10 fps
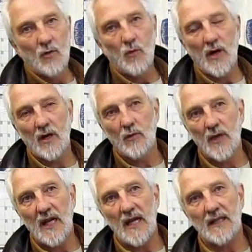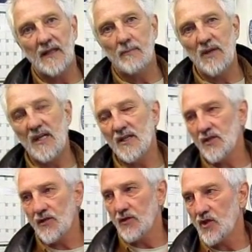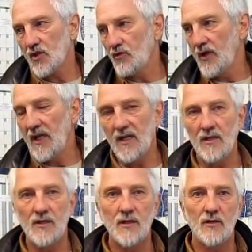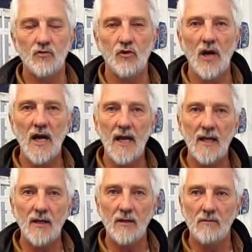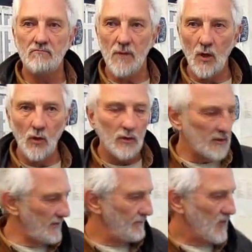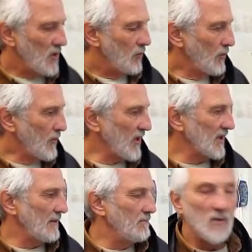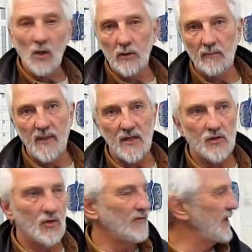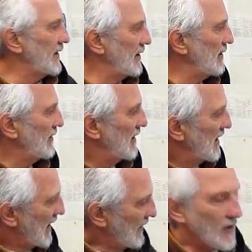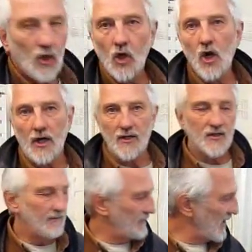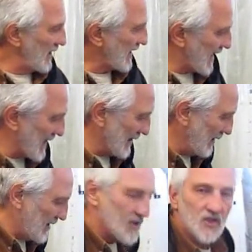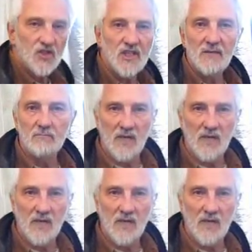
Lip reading: where we had the beans and screened, dried, milled, we bring the milled beans over here, and they're cooked in a kettle, a steam